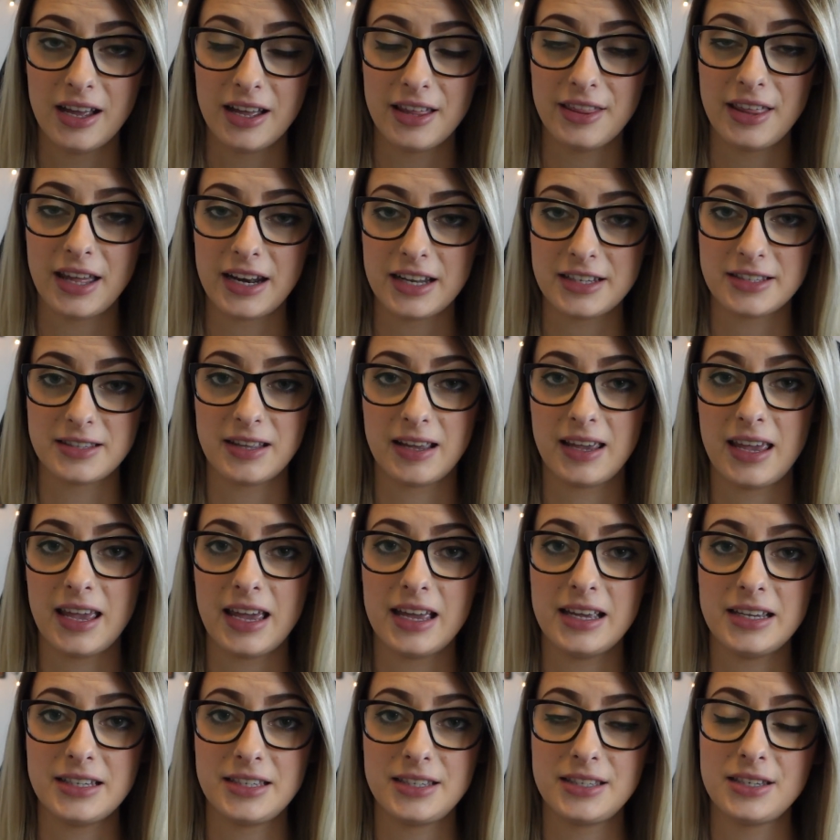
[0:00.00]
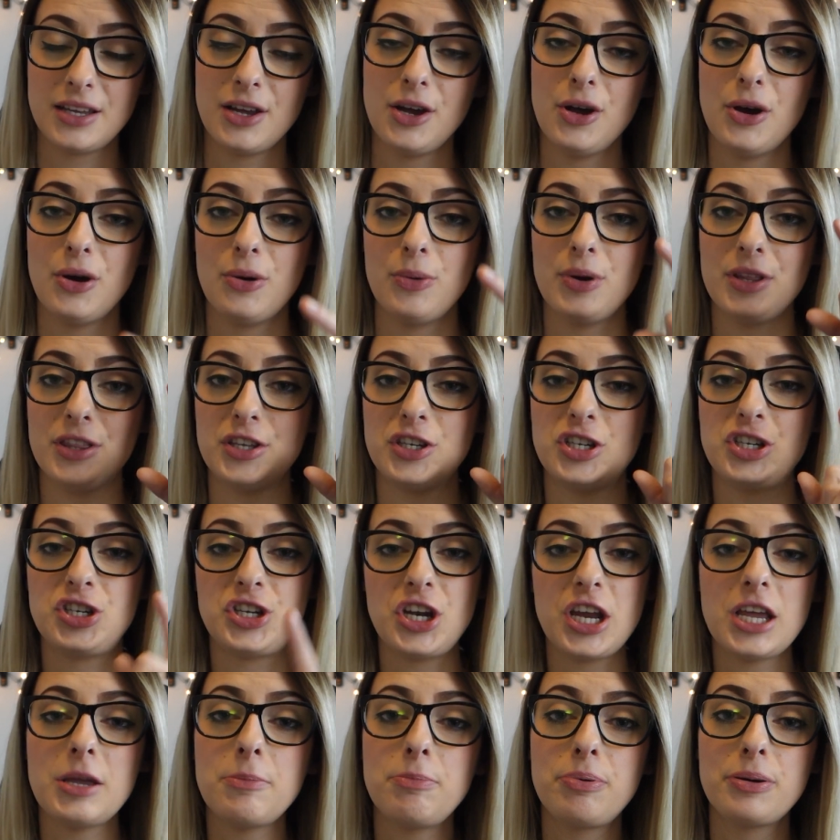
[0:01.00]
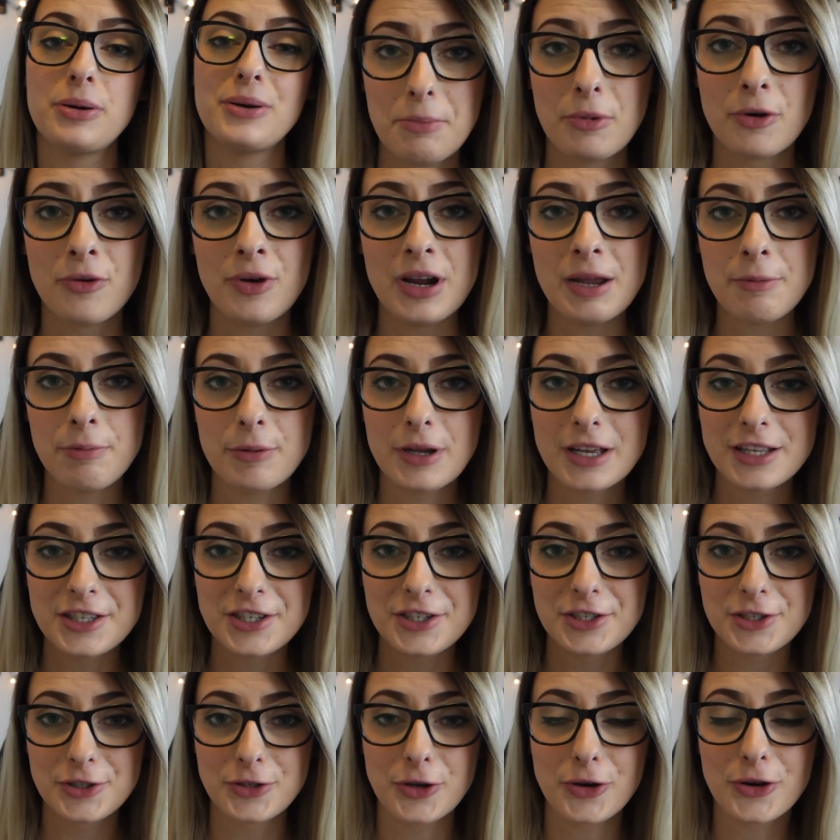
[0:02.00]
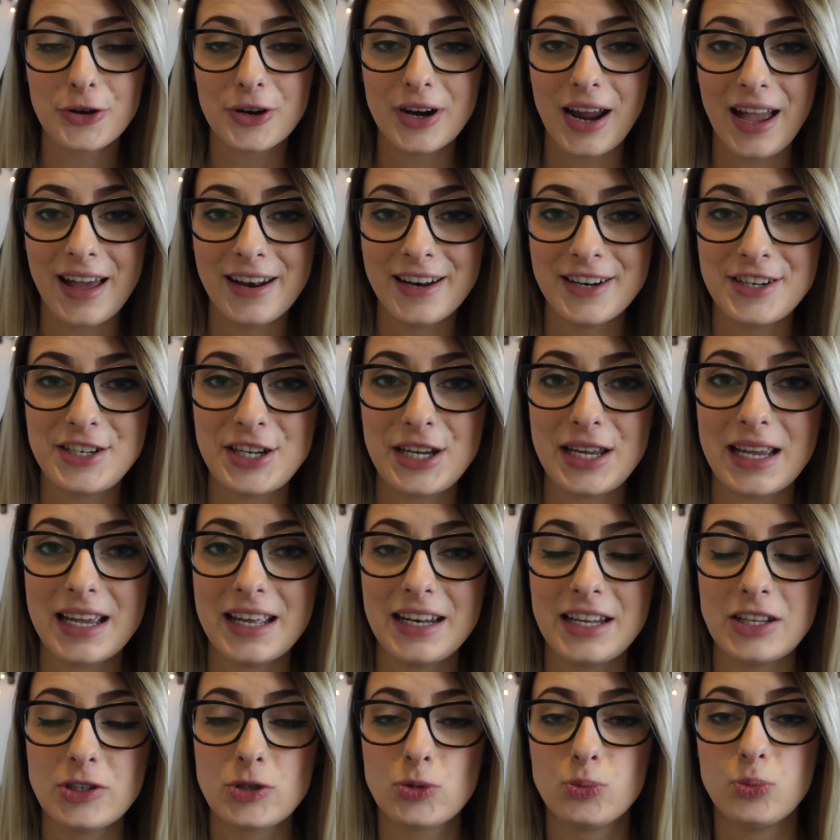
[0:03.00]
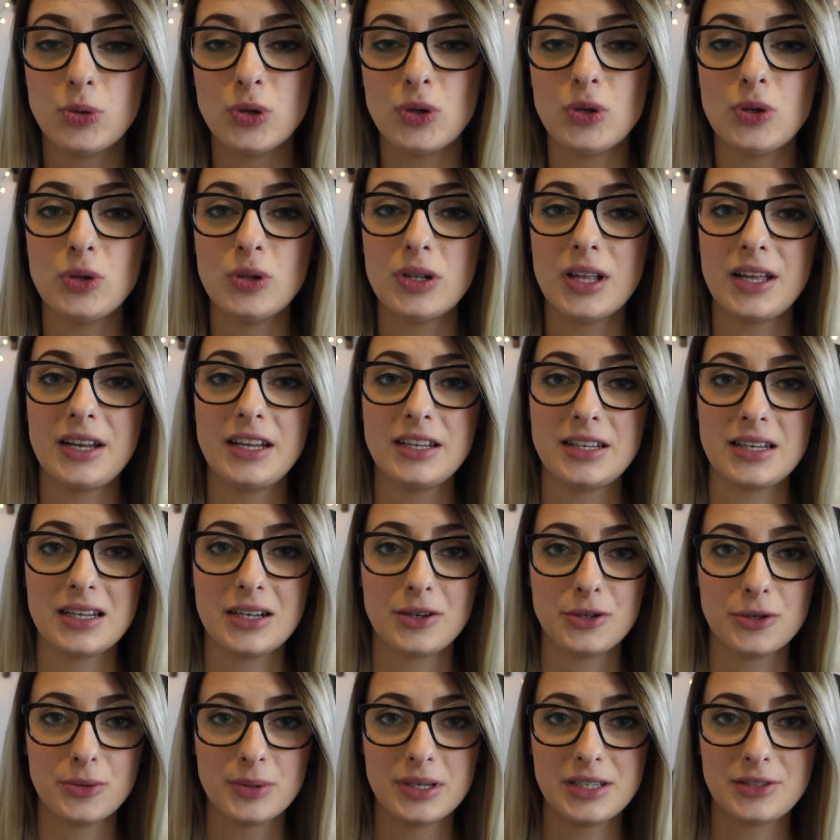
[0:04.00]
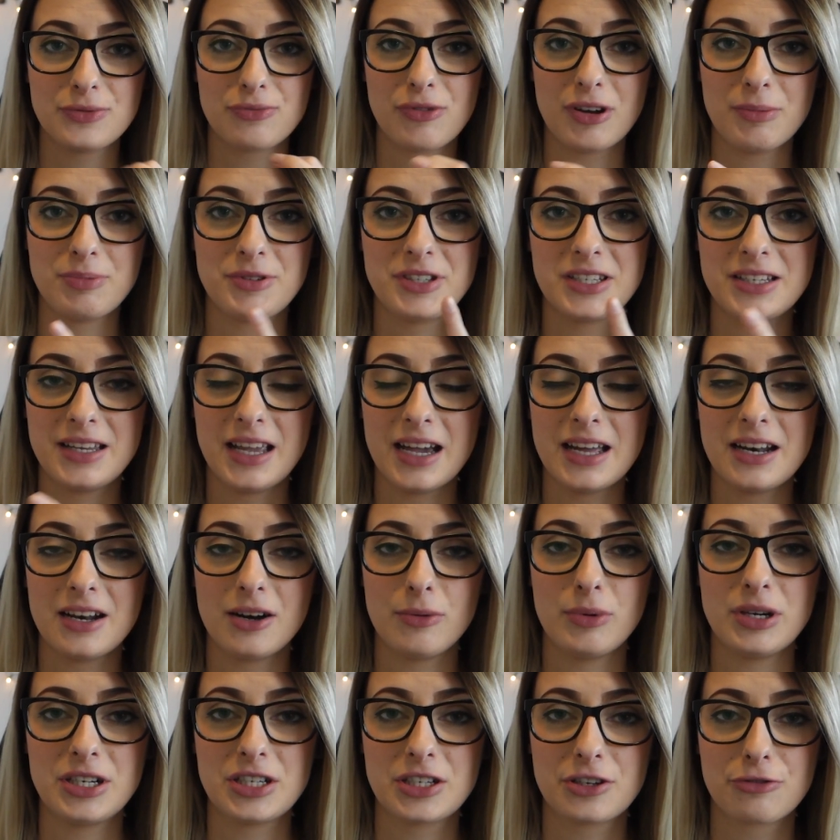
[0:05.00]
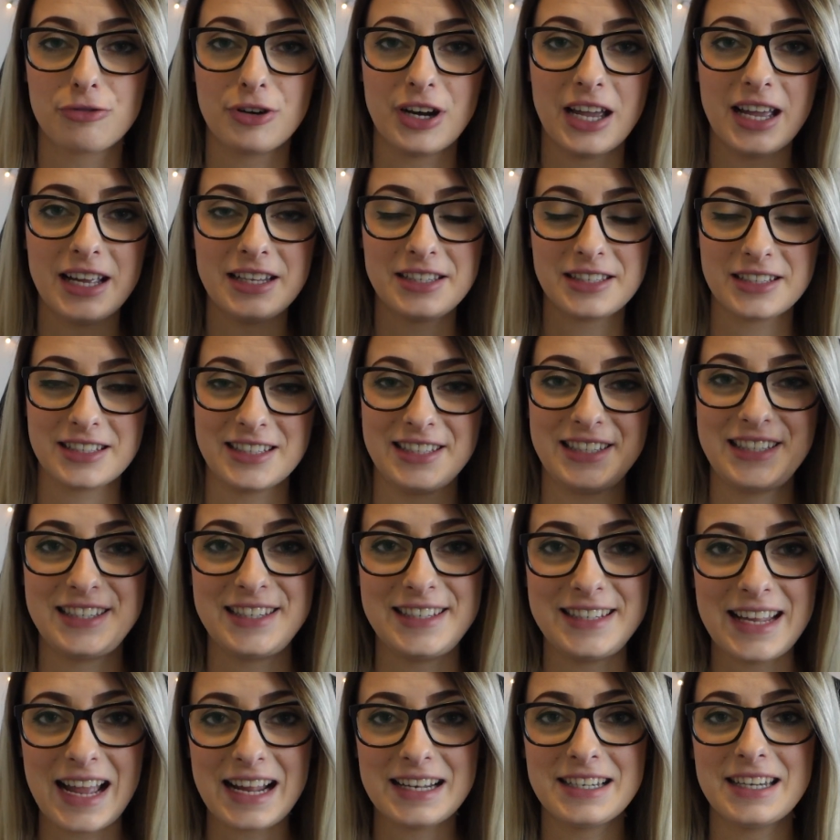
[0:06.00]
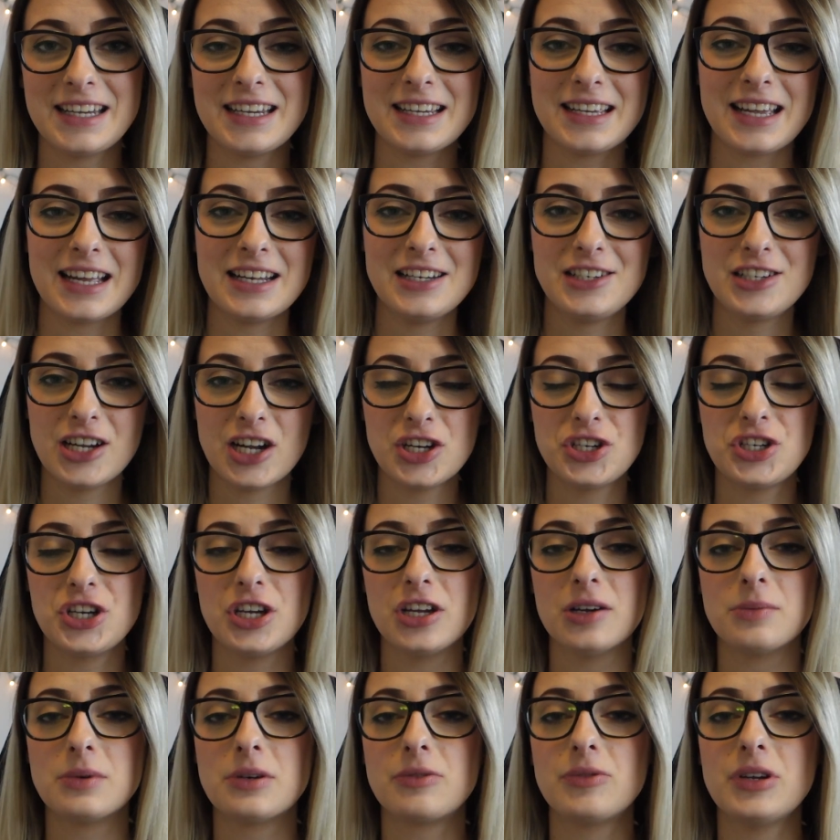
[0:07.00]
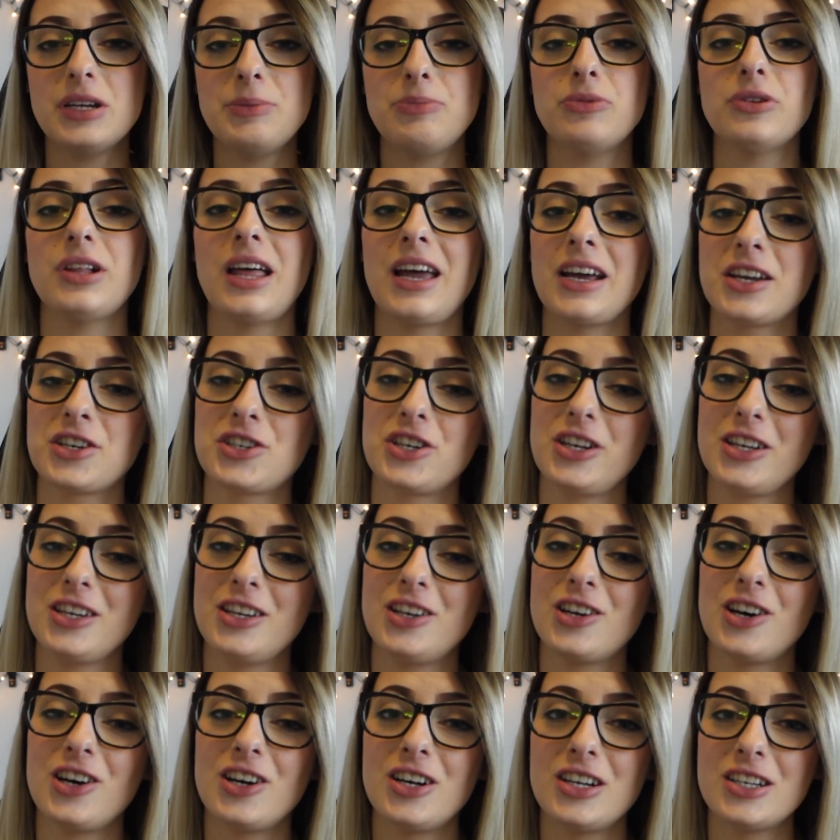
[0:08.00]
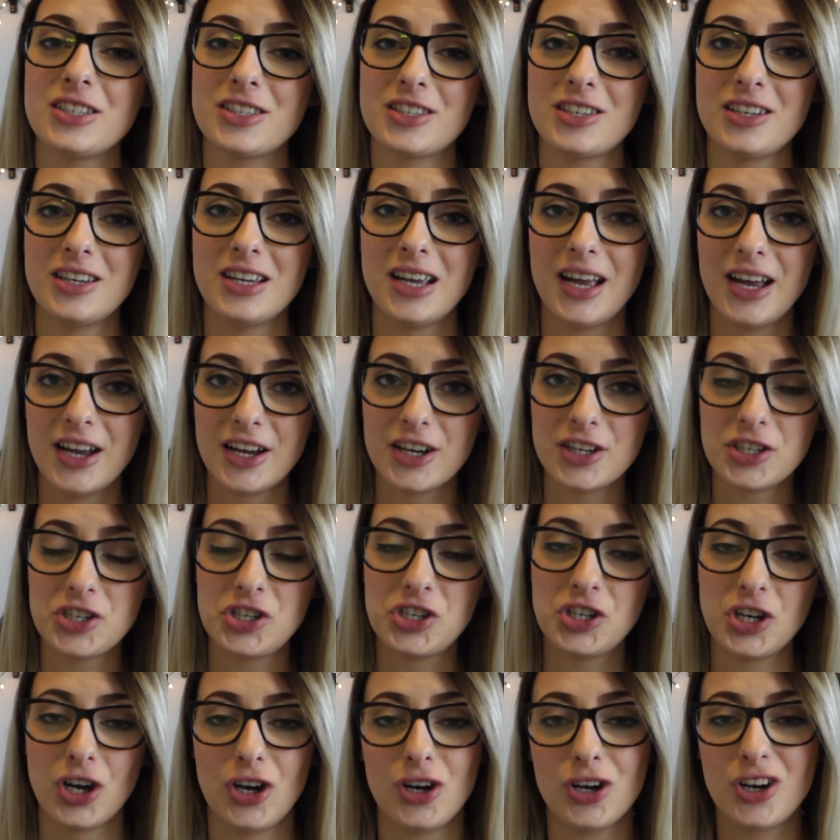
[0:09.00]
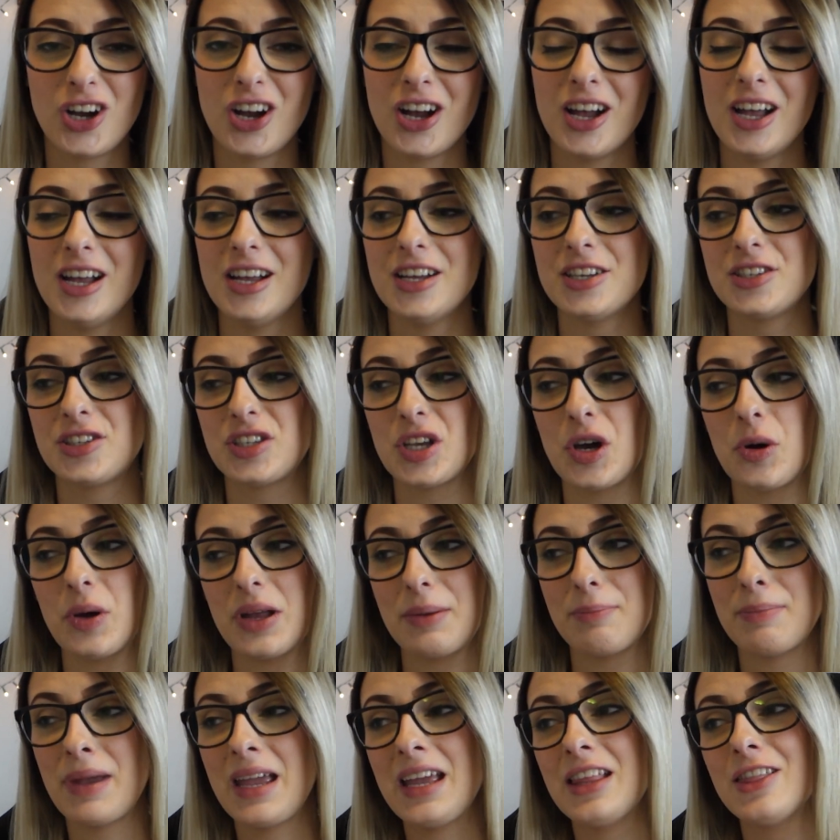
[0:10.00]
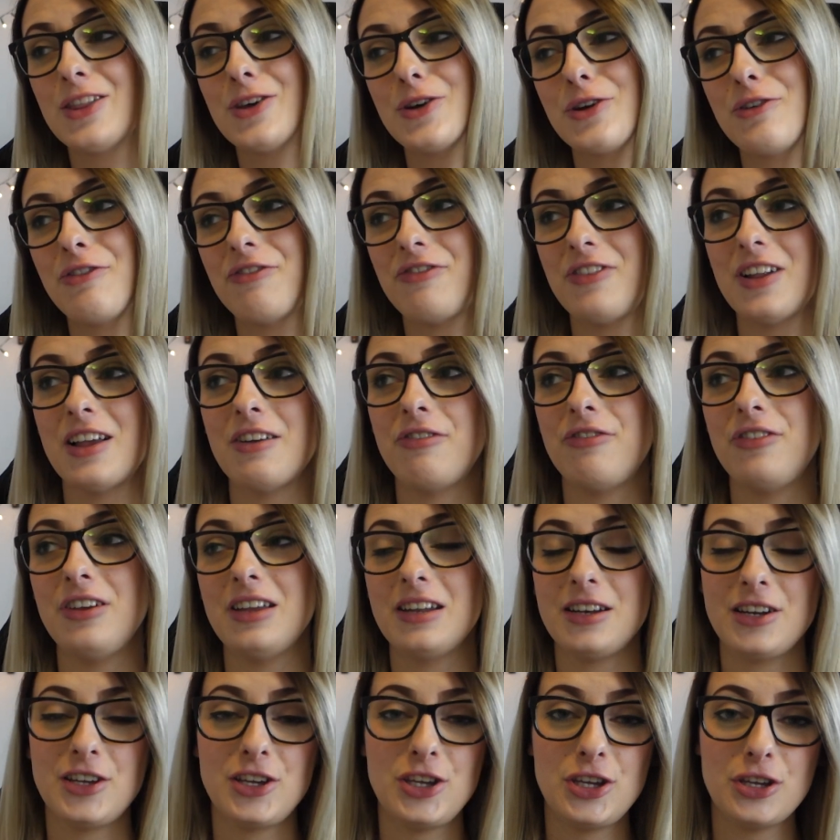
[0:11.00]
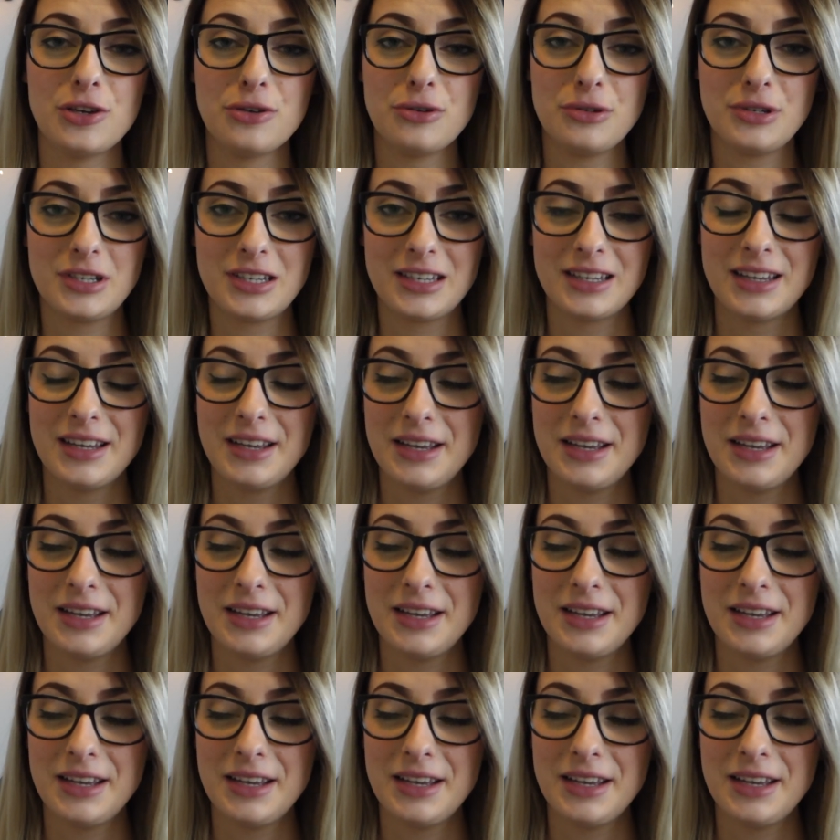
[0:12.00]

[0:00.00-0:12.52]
that is the case with sheep. Mareep can store energy in its wool, and it always rubs together, which creates a static, and touching a Mareep will actually cause a shock. So it may look fluffy and cute,